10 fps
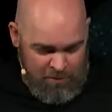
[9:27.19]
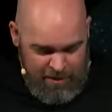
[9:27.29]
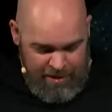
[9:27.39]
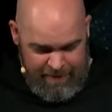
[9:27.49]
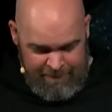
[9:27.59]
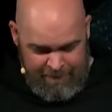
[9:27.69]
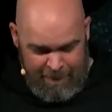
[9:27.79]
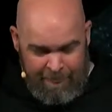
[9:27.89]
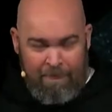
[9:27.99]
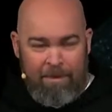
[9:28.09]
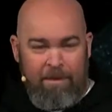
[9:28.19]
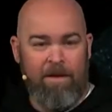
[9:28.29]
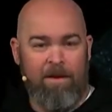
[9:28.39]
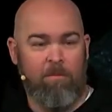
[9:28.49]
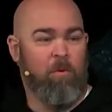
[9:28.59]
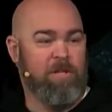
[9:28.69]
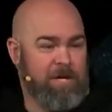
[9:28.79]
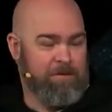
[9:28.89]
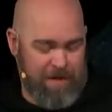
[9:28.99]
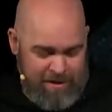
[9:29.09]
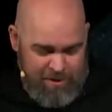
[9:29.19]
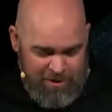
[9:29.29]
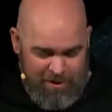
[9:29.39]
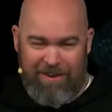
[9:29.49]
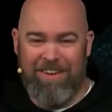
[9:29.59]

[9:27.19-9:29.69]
way. Watch out for that car.